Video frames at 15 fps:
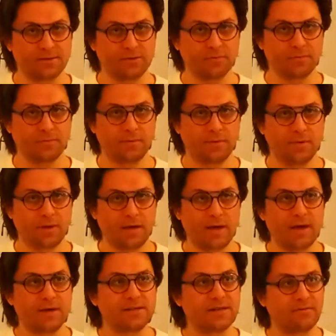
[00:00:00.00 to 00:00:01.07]
And he said,
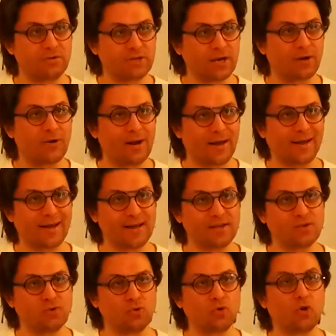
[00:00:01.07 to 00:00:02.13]

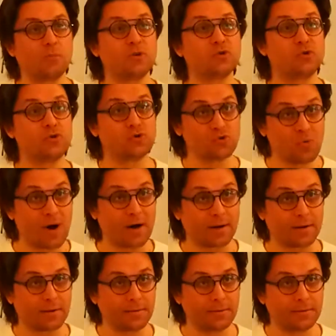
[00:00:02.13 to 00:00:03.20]
there has been
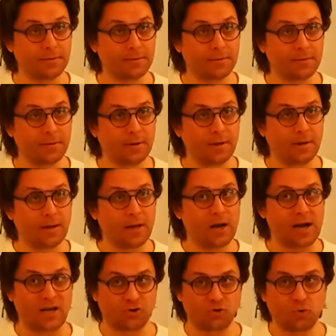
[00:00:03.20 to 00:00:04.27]
an evening and there has
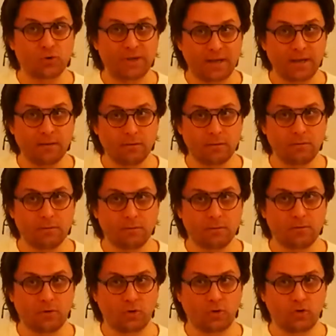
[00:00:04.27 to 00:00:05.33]
been a morning, the
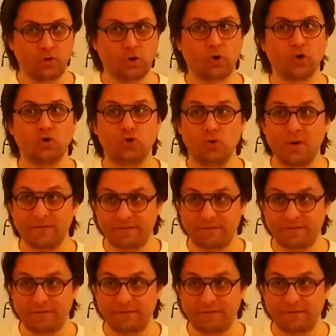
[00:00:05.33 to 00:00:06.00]
first day of the creation.